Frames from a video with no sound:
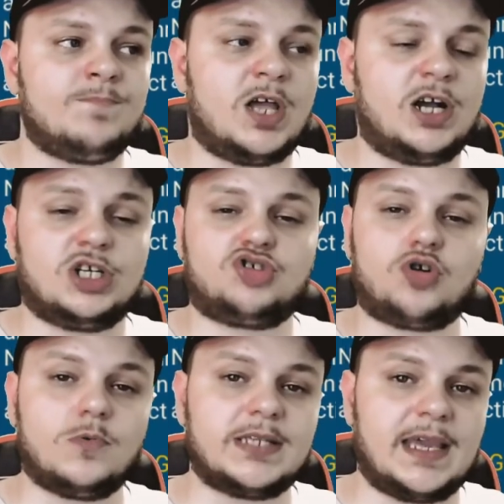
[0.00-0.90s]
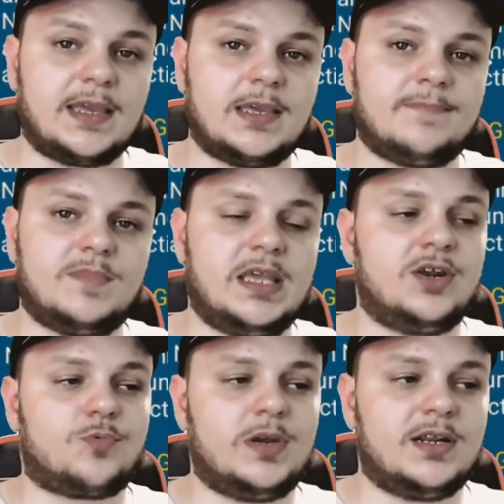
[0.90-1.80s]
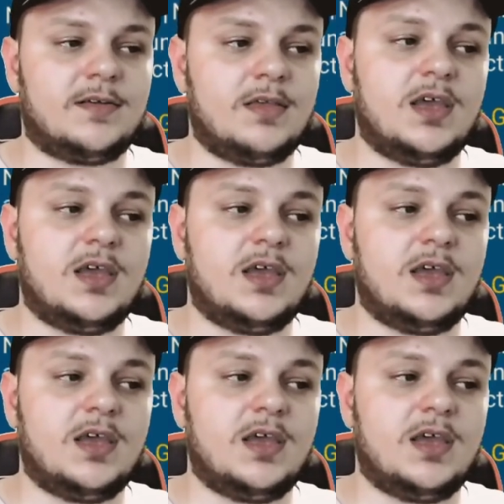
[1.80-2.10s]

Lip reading: a control tank in arena.